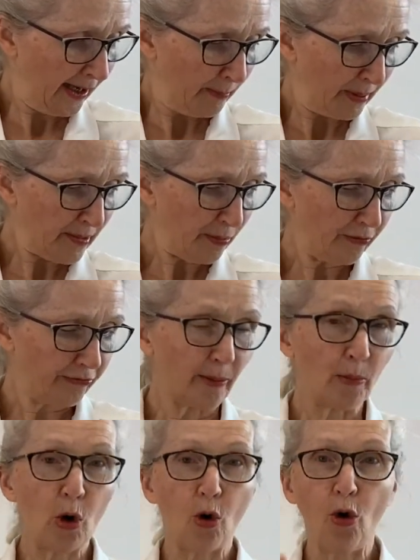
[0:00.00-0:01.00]
People
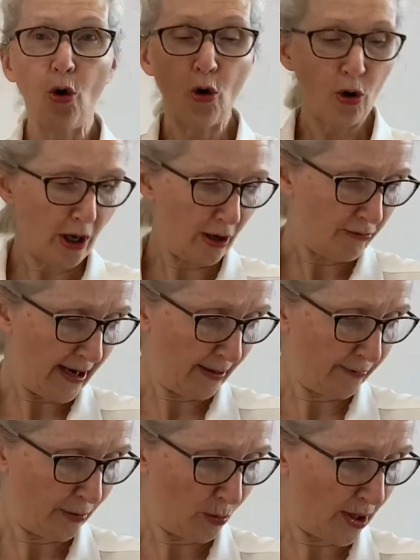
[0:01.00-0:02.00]
from all
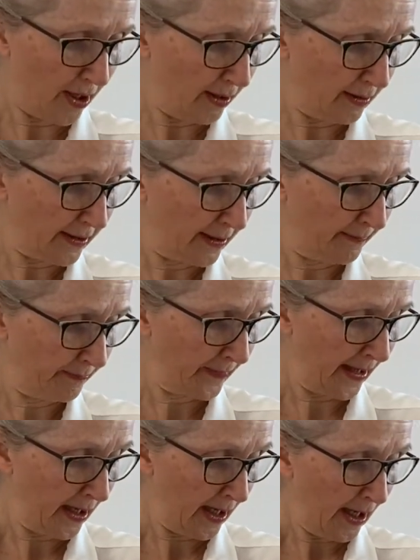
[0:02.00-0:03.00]
around the world.
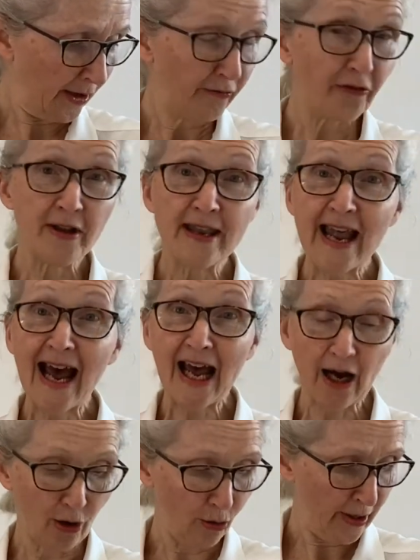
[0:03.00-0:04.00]
For
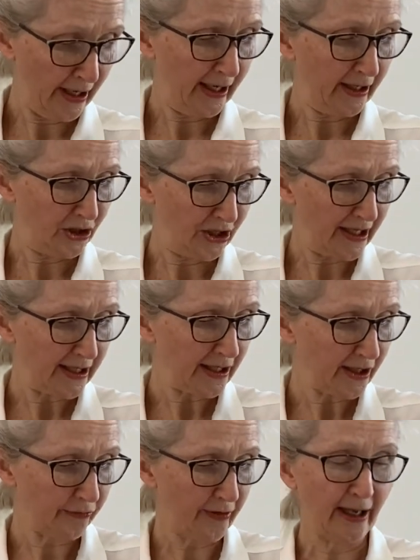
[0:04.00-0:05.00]
now,
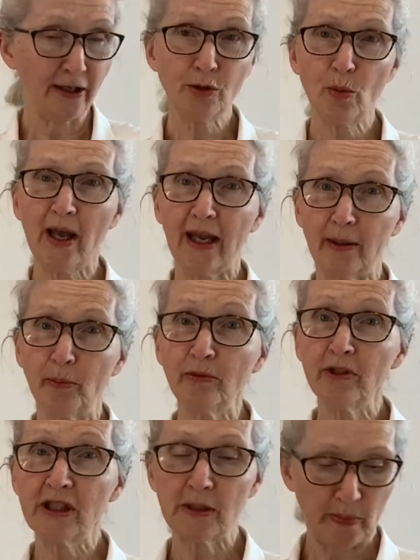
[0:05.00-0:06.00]
Jesus' friends were able
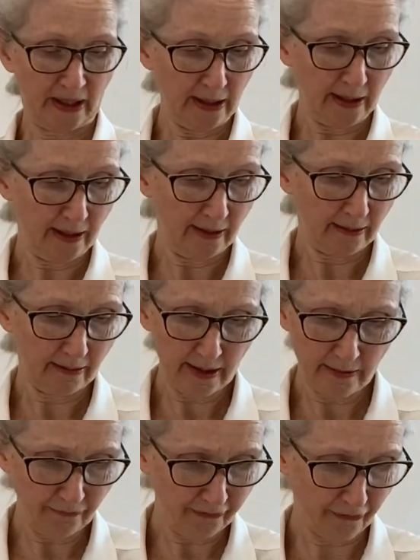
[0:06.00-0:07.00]
to speak
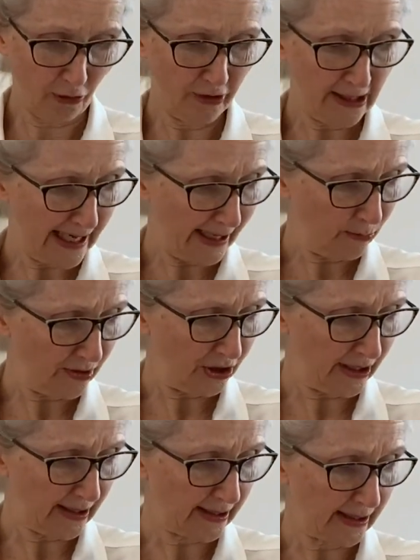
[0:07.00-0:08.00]
in foreign
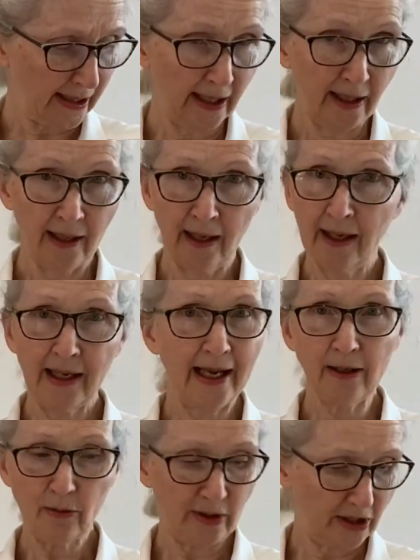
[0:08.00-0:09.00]
languages,
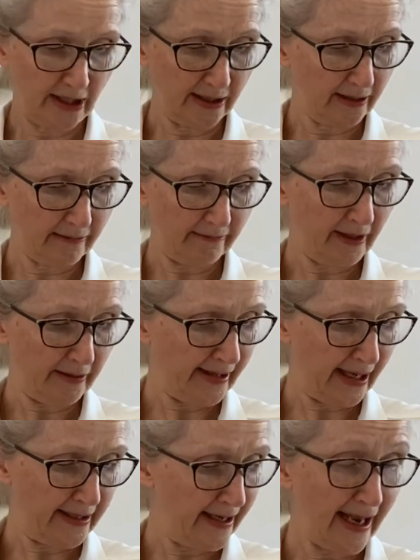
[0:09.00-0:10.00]
languages that
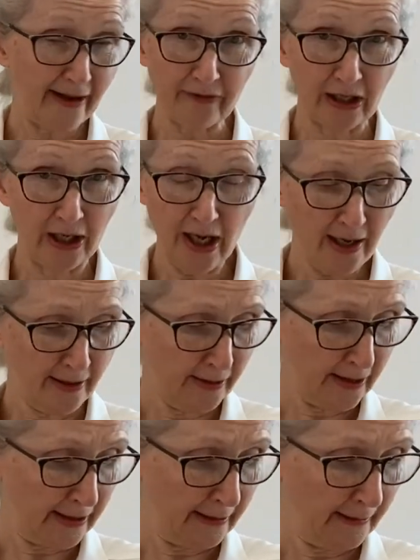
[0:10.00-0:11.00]
they'd never learnt.